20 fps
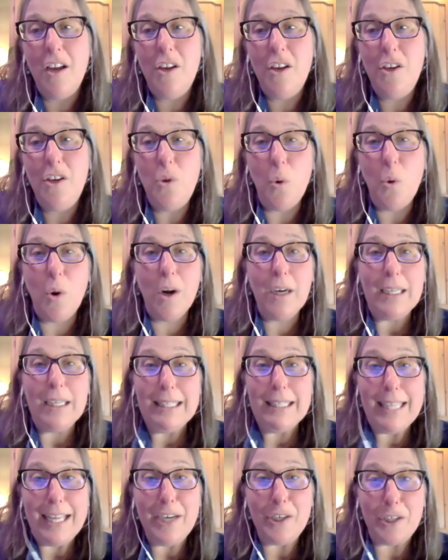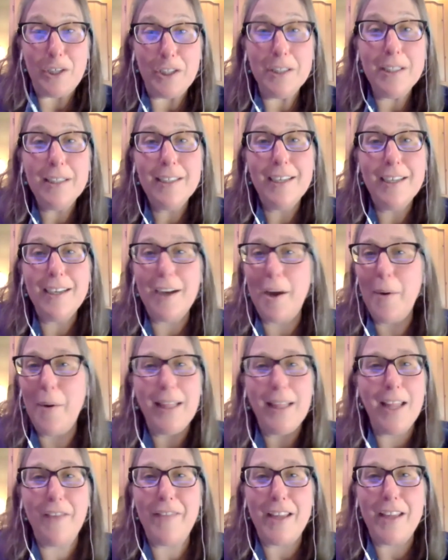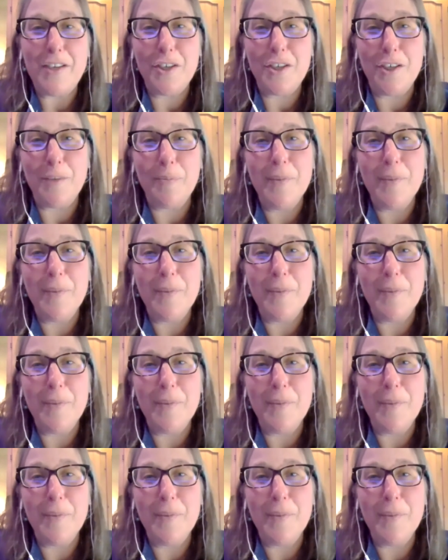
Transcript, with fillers: your little. Oh, I love that term.